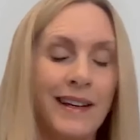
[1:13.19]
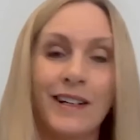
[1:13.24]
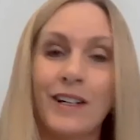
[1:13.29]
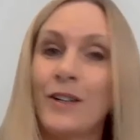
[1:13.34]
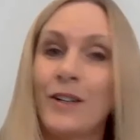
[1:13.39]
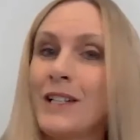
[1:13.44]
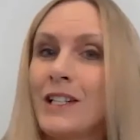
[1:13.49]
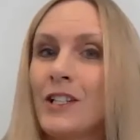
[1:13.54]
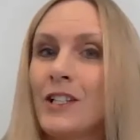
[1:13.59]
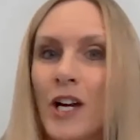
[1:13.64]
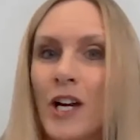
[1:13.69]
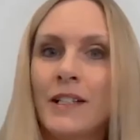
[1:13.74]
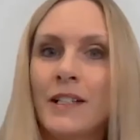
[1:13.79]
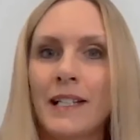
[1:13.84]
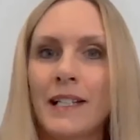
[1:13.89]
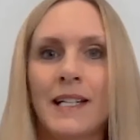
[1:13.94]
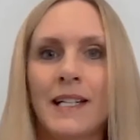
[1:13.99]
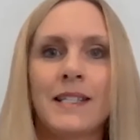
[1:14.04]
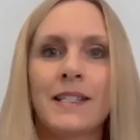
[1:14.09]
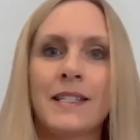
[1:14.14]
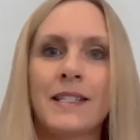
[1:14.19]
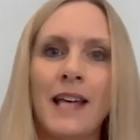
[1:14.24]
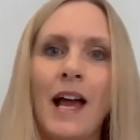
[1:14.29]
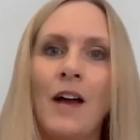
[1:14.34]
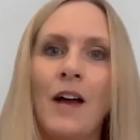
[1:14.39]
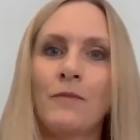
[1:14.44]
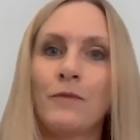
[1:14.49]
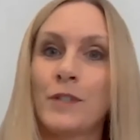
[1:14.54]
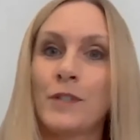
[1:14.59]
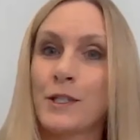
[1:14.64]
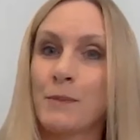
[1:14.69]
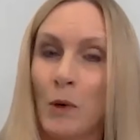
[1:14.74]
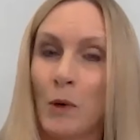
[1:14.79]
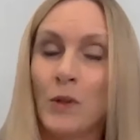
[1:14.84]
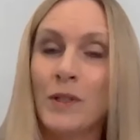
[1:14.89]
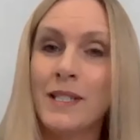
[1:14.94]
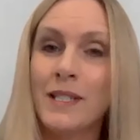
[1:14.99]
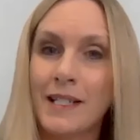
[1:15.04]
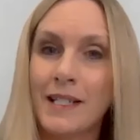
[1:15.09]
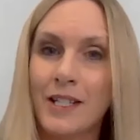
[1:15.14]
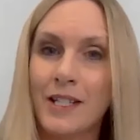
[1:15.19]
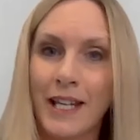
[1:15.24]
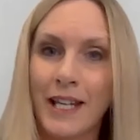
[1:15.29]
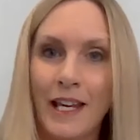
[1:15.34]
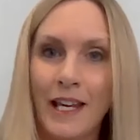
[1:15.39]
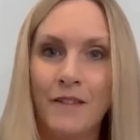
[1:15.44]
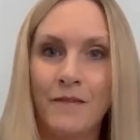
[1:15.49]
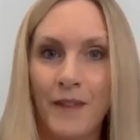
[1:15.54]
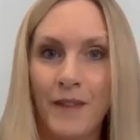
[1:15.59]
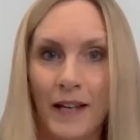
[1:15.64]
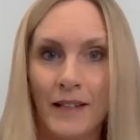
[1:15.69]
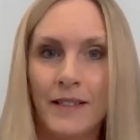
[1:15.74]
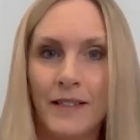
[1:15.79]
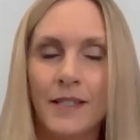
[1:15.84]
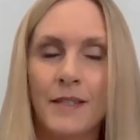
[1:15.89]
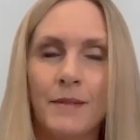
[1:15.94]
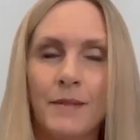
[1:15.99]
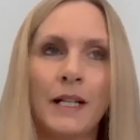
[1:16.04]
including journalists, have responded to key events,